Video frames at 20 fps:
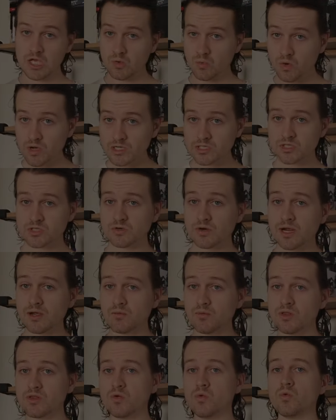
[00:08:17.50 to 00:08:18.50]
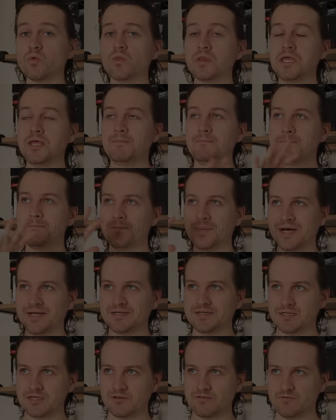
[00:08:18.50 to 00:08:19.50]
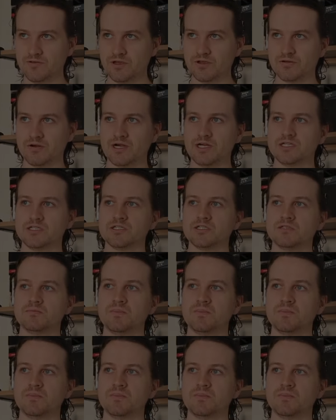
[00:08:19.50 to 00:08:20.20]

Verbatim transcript: works great with all the button configurations,